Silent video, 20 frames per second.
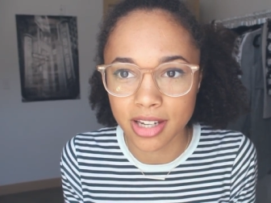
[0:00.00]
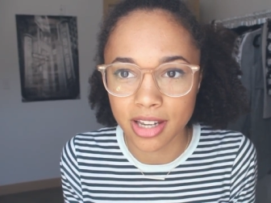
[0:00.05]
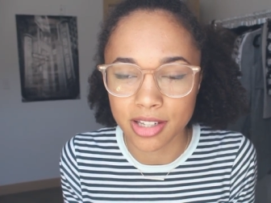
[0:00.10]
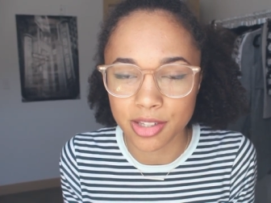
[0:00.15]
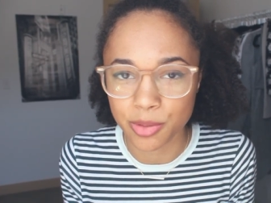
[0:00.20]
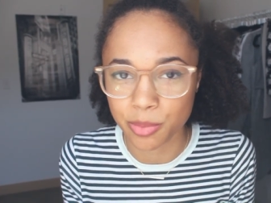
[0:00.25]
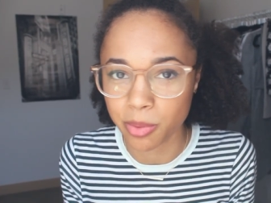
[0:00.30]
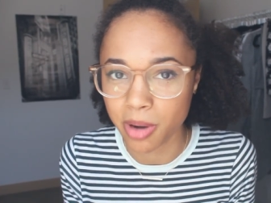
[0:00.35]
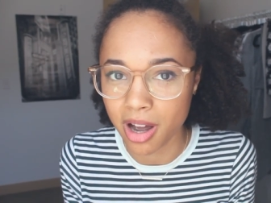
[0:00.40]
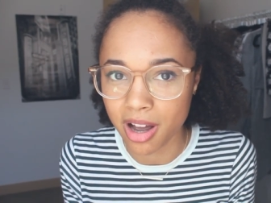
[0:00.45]

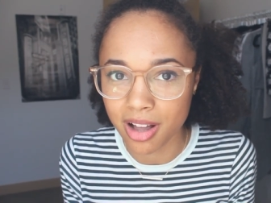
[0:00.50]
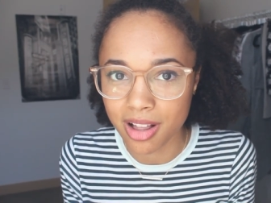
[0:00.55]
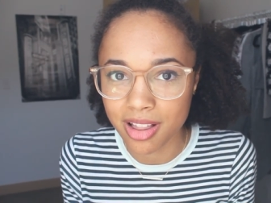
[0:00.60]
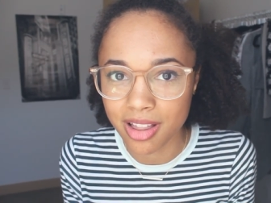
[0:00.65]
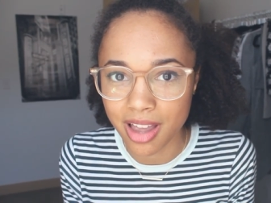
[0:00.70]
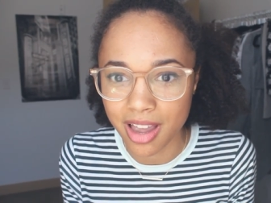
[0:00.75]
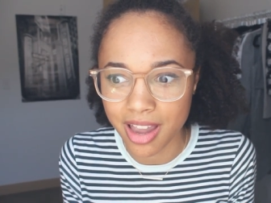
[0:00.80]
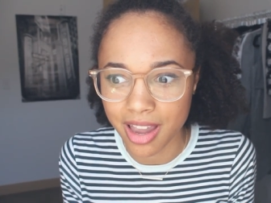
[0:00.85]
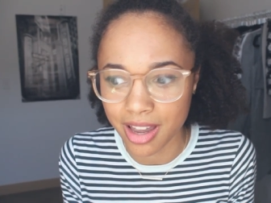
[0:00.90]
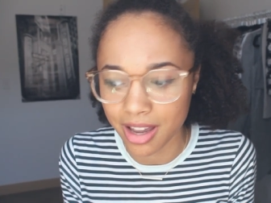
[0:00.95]
as
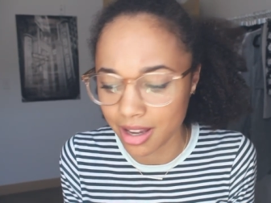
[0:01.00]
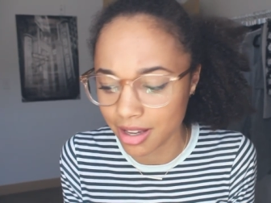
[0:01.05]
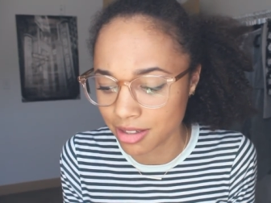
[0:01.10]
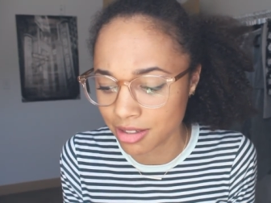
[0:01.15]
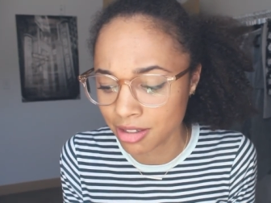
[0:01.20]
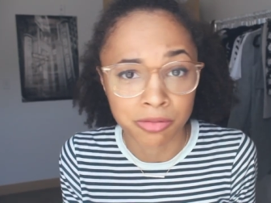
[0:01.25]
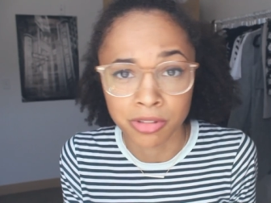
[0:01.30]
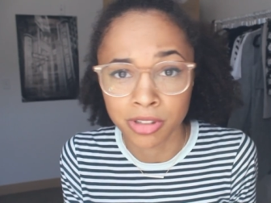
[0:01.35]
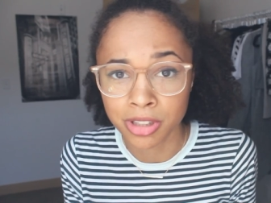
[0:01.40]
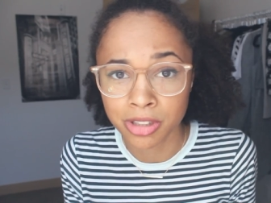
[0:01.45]
well,
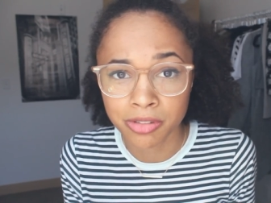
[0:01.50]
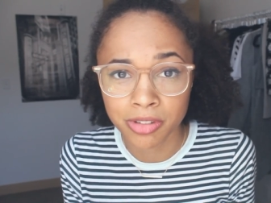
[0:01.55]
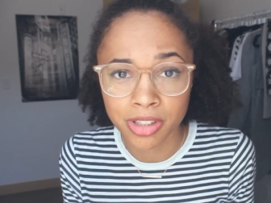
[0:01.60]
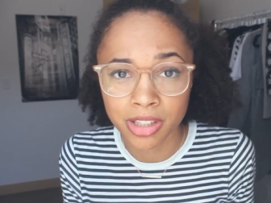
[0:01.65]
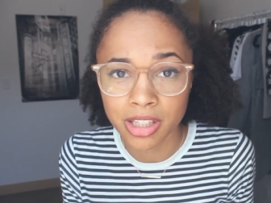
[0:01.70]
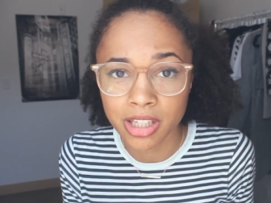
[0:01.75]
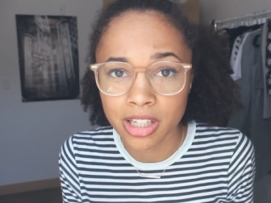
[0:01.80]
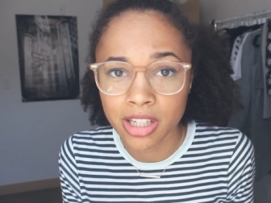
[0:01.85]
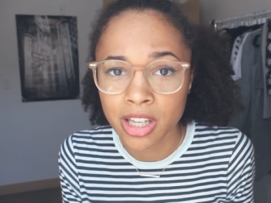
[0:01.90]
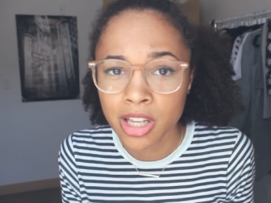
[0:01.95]
and really,
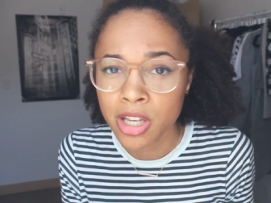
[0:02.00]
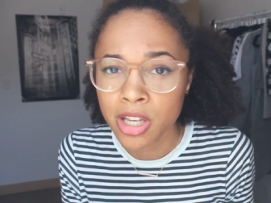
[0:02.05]
really